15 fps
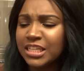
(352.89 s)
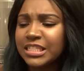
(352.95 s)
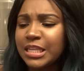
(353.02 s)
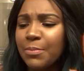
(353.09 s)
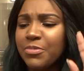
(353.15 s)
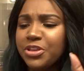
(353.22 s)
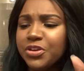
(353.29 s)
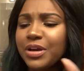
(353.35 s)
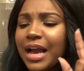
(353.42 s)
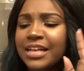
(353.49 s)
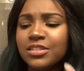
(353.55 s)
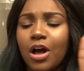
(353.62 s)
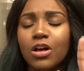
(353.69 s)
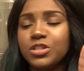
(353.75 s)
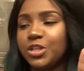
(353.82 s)
Some of you
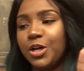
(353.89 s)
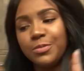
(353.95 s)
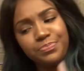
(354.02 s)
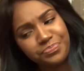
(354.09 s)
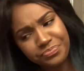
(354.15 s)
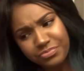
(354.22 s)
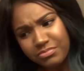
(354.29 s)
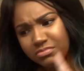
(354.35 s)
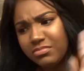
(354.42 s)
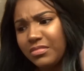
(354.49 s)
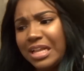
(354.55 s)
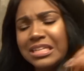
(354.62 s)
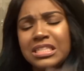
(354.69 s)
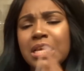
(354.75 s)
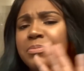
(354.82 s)
guys also,
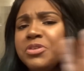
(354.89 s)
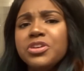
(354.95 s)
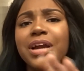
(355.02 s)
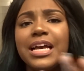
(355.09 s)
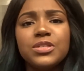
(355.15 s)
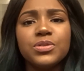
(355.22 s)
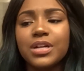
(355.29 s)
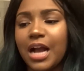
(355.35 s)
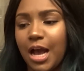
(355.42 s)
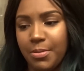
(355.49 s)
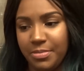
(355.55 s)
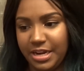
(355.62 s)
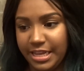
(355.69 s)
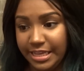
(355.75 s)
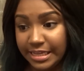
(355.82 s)
some of you guys were
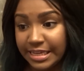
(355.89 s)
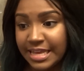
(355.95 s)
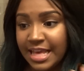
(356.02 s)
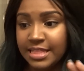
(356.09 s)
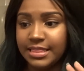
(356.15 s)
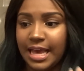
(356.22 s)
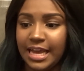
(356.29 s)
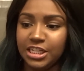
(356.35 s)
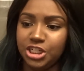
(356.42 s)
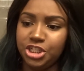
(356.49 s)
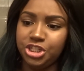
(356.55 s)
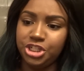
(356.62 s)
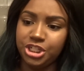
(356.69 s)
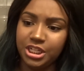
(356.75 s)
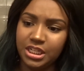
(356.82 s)
commenting that
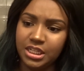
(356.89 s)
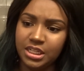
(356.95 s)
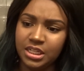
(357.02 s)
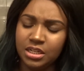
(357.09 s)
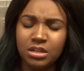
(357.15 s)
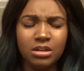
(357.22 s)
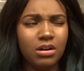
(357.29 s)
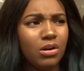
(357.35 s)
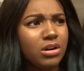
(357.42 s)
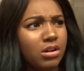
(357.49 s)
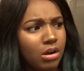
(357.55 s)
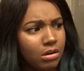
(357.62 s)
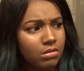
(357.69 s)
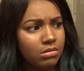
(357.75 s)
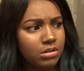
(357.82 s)
she, or
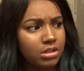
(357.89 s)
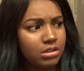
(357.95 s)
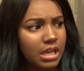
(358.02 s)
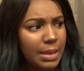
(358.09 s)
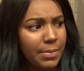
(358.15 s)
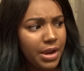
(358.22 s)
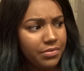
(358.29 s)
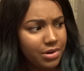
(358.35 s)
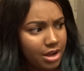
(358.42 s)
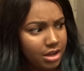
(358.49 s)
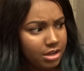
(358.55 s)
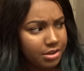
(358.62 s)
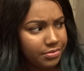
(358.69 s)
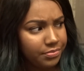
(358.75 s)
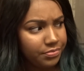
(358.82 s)
no, am I
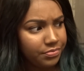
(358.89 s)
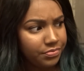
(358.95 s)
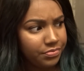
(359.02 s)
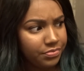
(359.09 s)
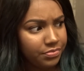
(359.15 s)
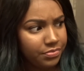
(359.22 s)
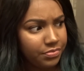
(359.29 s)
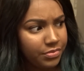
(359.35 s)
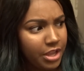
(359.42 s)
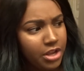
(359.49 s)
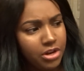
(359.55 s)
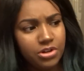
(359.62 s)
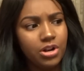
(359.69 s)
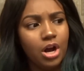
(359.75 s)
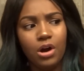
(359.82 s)
wrong?
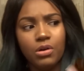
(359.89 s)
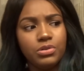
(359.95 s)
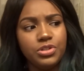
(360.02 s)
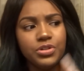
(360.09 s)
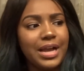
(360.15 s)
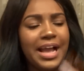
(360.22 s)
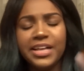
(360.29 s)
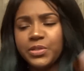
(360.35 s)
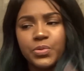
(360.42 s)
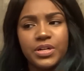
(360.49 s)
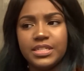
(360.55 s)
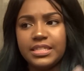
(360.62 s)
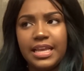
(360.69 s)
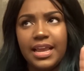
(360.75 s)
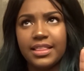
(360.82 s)
No, you guys
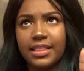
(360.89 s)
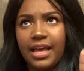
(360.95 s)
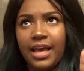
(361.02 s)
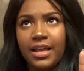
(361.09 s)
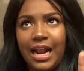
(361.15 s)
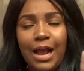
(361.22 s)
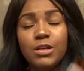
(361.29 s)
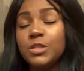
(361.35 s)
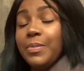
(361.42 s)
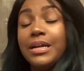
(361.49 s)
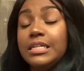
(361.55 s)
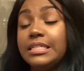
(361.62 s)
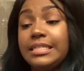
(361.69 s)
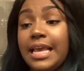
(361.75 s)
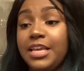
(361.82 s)
weren't saying that. I was
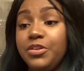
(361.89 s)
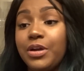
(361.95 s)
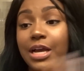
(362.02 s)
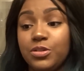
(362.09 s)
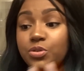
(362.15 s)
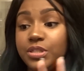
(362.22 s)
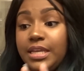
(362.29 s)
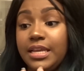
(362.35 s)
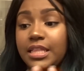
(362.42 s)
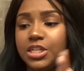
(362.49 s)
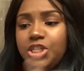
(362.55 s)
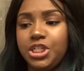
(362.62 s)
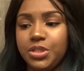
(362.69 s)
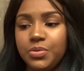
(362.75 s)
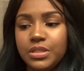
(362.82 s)
about to say you guys were saying that
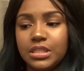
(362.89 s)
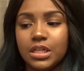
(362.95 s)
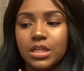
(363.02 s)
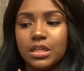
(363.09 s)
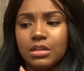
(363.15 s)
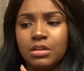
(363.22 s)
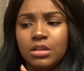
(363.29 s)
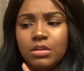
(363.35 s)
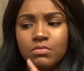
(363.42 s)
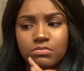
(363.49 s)
she was the